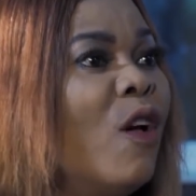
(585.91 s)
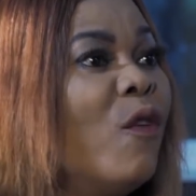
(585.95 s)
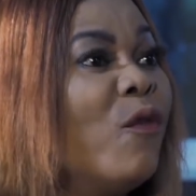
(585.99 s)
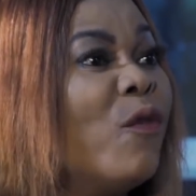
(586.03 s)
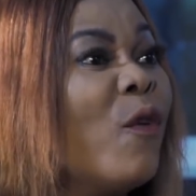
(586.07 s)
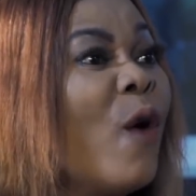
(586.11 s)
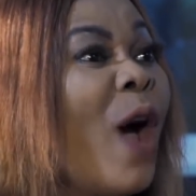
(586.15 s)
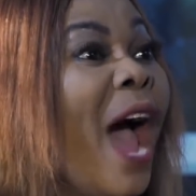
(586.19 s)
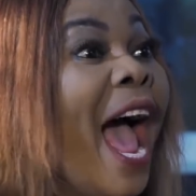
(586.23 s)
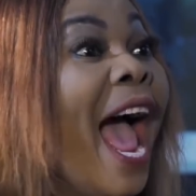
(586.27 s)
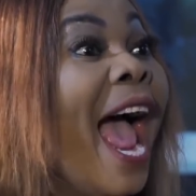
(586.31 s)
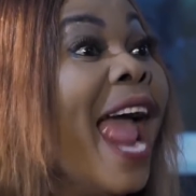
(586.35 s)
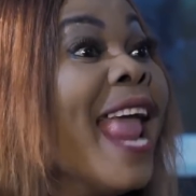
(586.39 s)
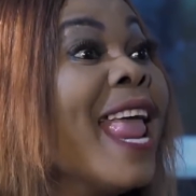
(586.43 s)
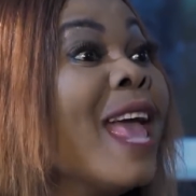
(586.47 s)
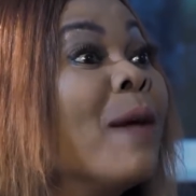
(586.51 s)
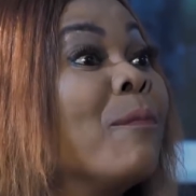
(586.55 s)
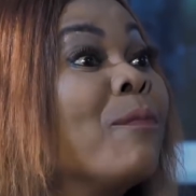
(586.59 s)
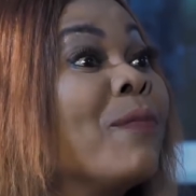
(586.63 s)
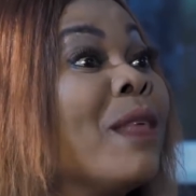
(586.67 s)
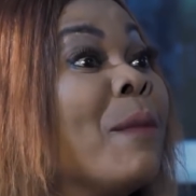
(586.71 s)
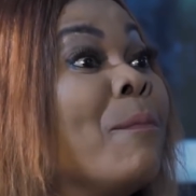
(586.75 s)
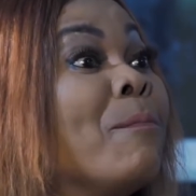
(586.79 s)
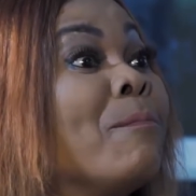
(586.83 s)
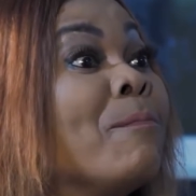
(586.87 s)
For I
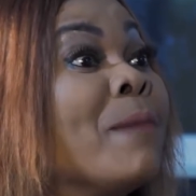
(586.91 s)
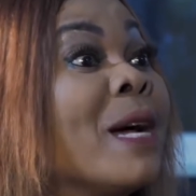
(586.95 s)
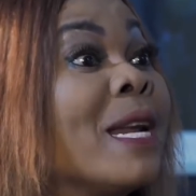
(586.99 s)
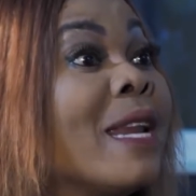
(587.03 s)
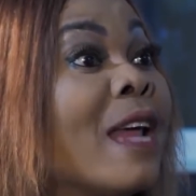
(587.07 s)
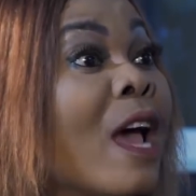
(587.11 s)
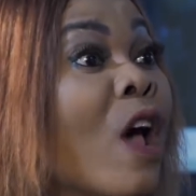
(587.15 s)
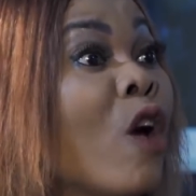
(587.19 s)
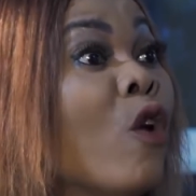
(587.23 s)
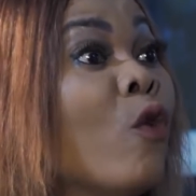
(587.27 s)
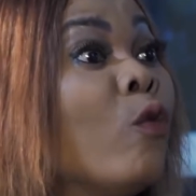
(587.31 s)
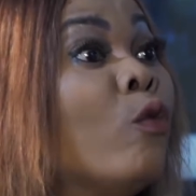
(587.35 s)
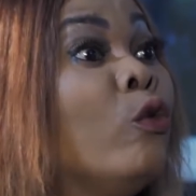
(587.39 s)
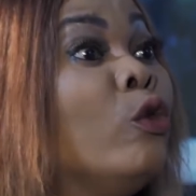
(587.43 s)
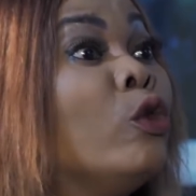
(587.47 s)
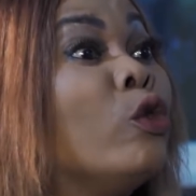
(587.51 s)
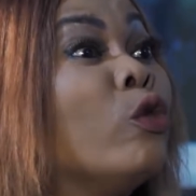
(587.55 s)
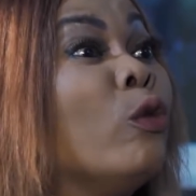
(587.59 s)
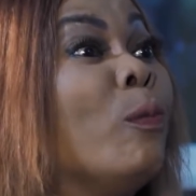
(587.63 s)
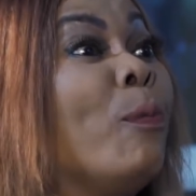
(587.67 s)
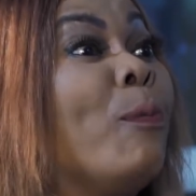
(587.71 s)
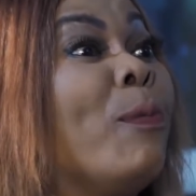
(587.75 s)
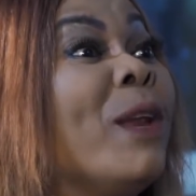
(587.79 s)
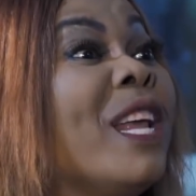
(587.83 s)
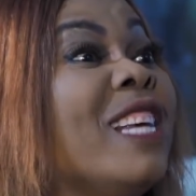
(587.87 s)
am the mother who
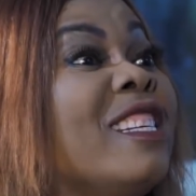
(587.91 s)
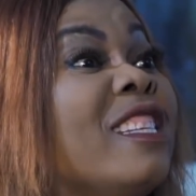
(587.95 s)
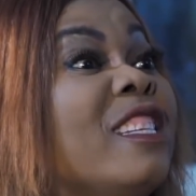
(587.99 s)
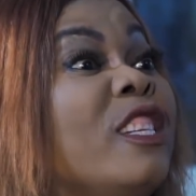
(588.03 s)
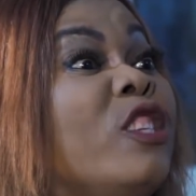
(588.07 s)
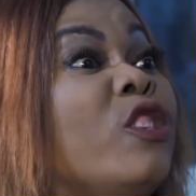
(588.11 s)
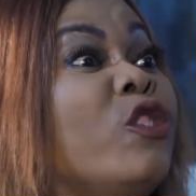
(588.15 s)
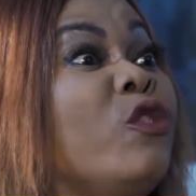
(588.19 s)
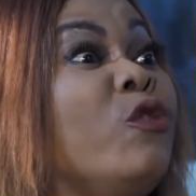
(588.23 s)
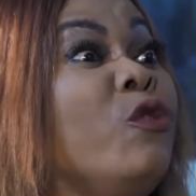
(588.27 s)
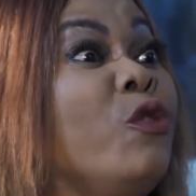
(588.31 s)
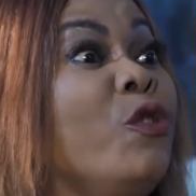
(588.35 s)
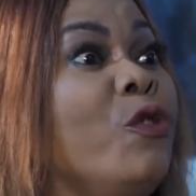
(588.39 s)
should bless this